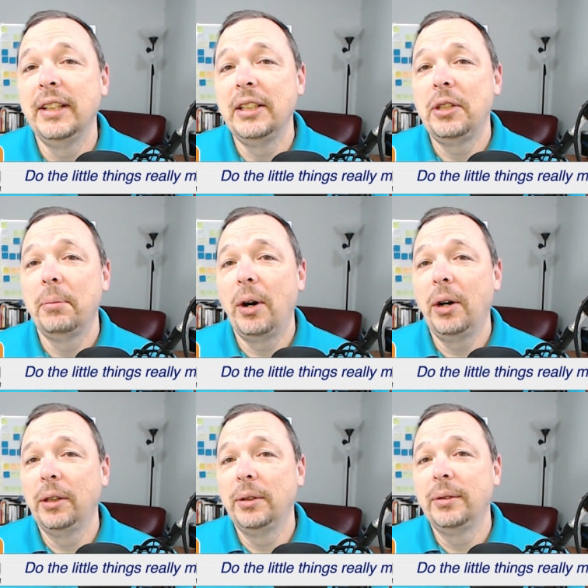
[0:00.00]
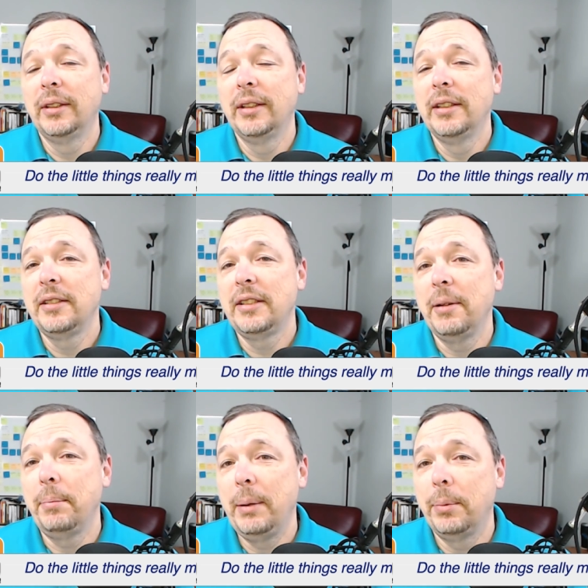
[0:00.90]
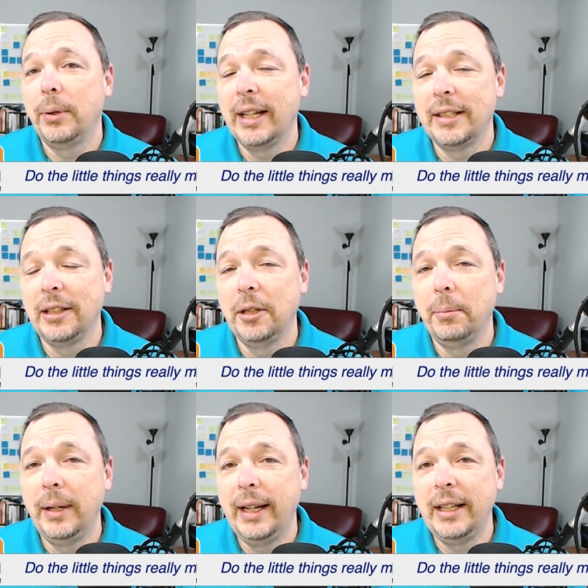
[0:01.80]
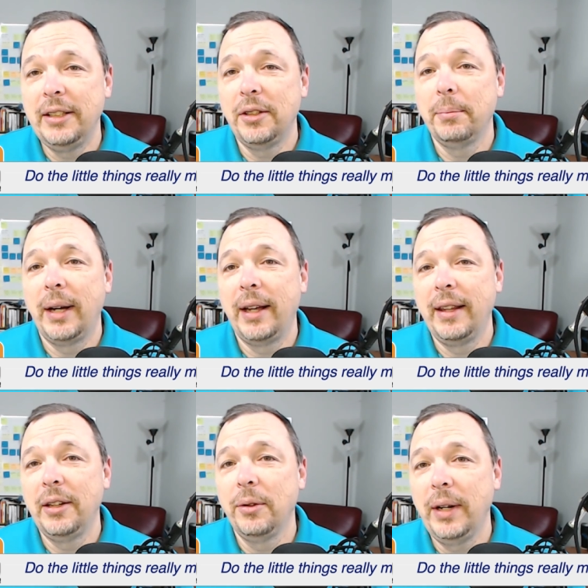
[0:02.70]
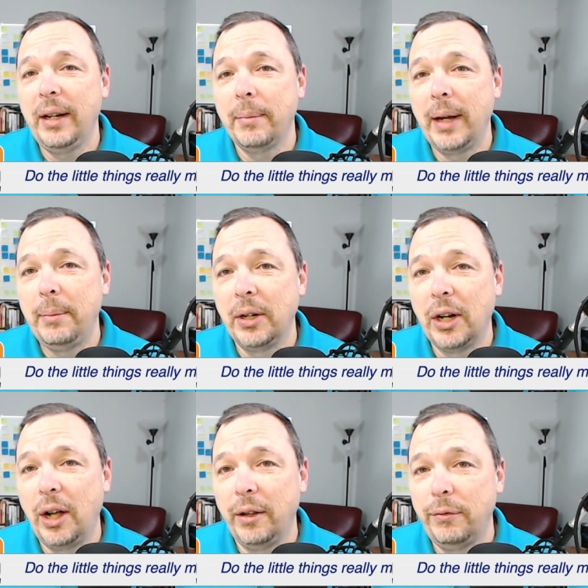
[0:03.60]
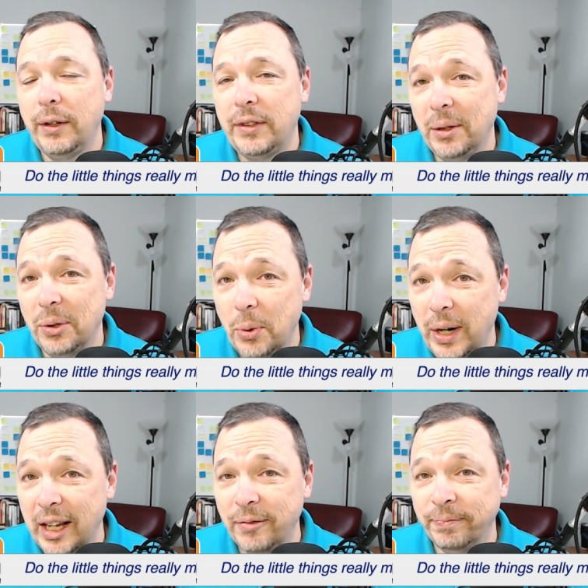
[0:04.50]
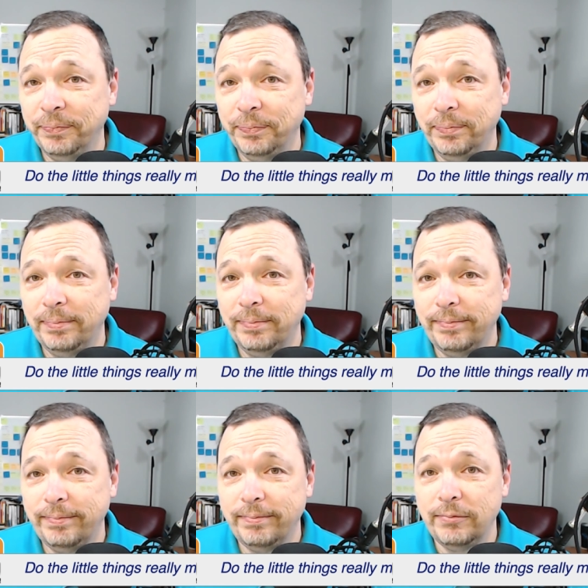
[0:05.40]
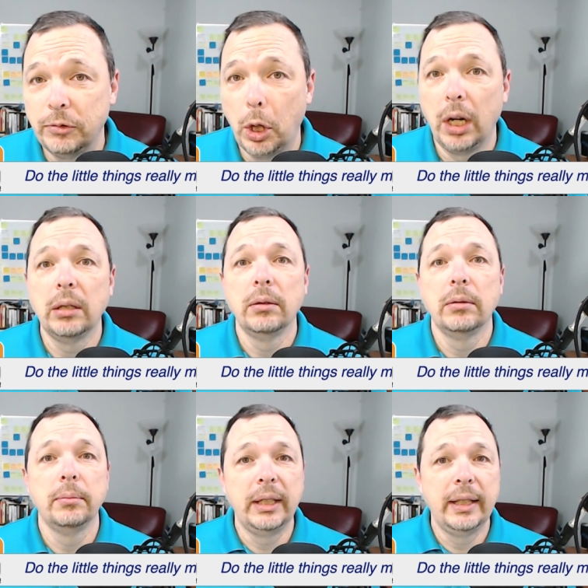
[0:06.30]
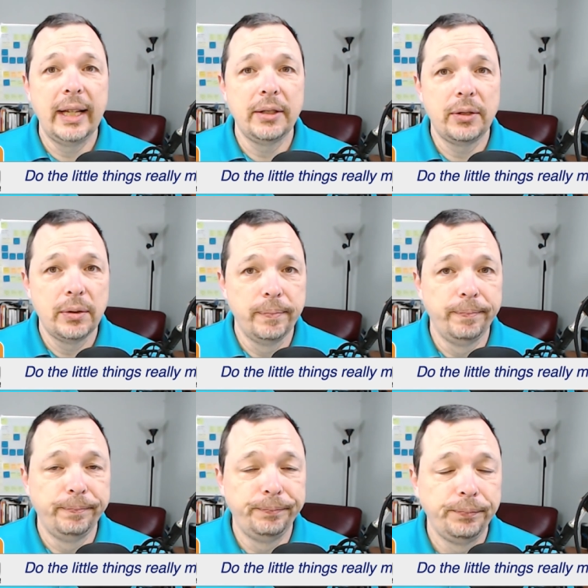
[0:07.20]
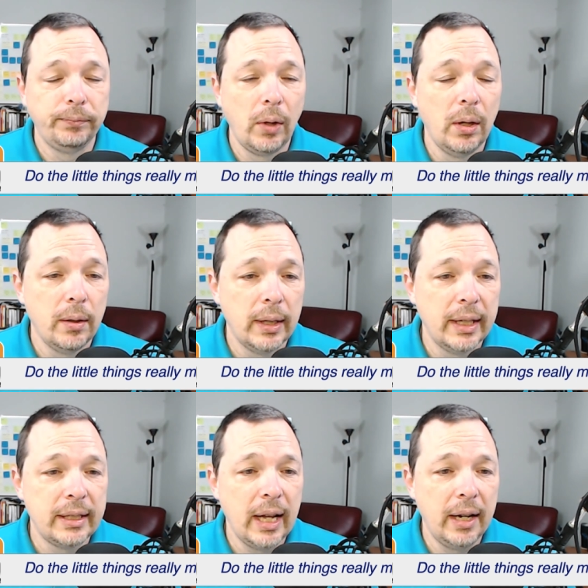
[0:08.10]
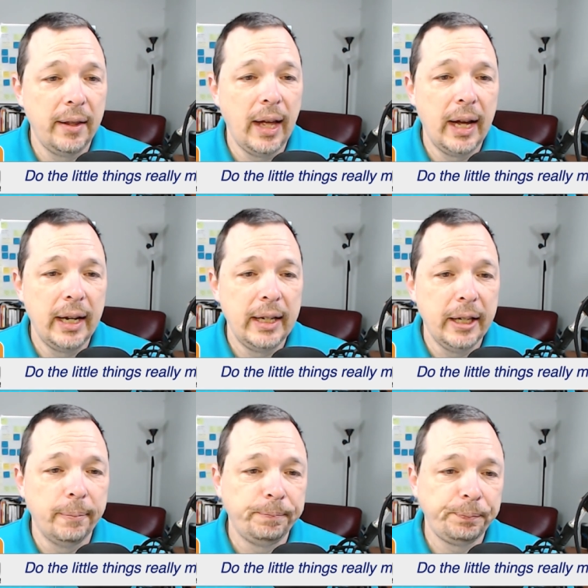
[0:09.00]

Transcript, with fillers: Then tomorrow, 10 people gets a little bit easier. By the end of the week, maybe you're calling 15 or 20. Right? I mean, that's, that's kind of the idea.